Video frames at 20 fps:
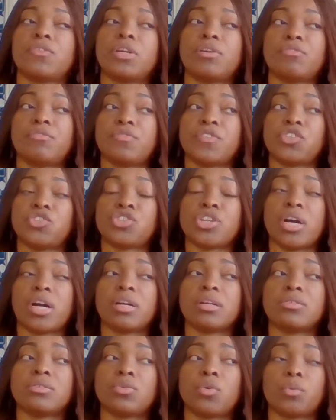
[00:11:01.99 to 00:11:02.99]
If the
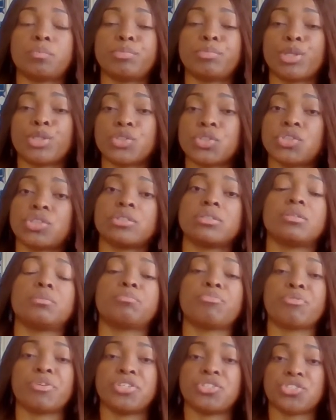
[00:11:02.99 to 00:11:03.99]
child or person
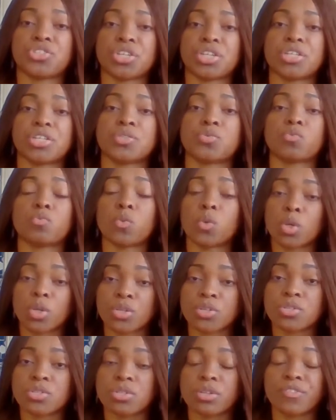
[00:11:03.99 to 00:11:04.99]
appreciates
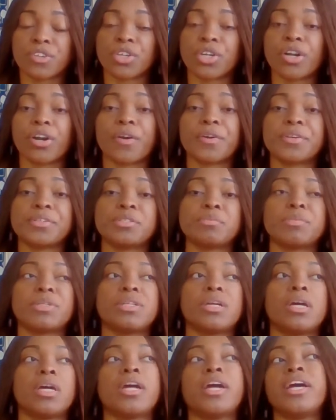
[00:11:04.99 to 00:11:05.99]
words of
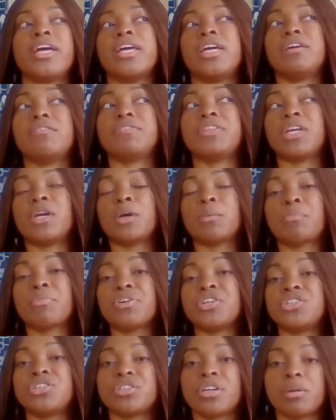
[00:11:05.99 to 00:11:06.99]
encouragement, if they
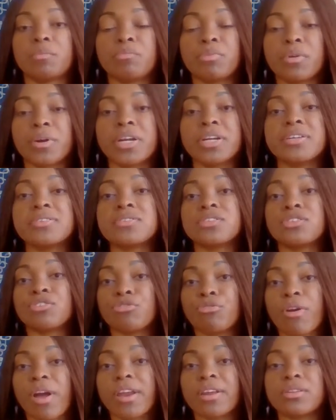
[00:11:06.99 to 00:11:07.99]
appreciate praise and
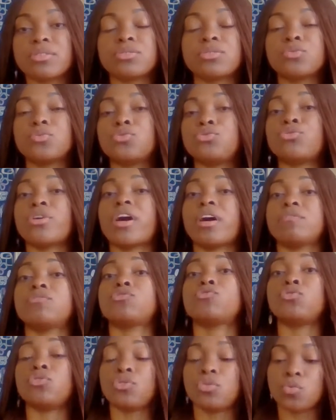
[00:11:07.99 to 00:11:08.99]
gratitude, you have
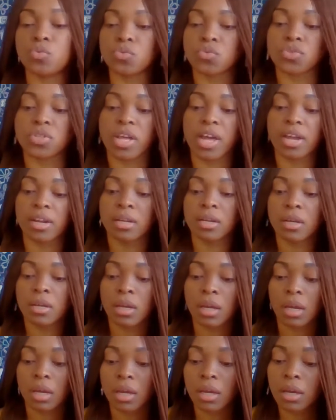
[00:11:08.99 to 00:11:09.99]
to use that.
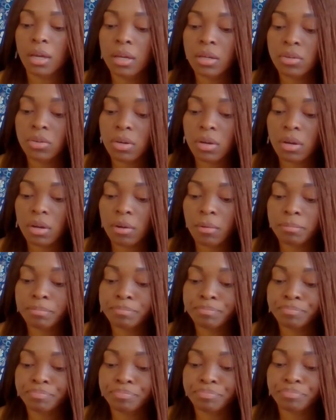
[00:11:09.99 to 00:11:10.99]

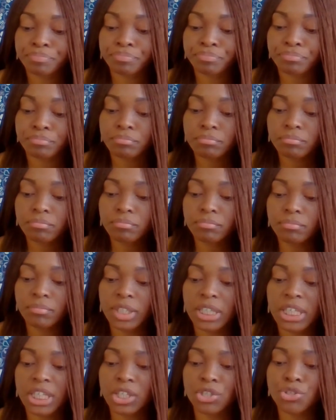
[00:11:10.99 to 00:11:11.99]
And
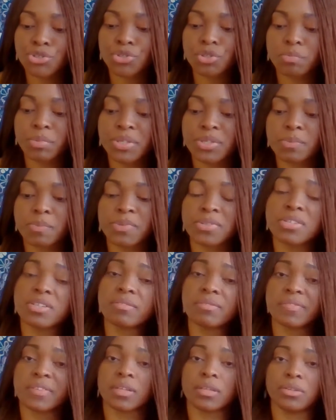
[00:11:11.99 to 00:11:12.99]
it should be
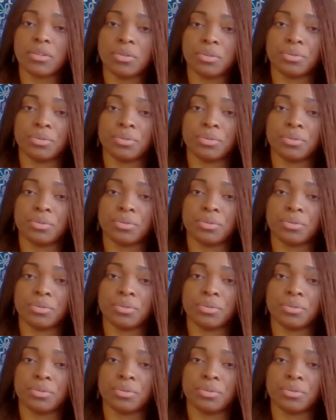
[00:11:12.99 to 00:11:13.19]
specific.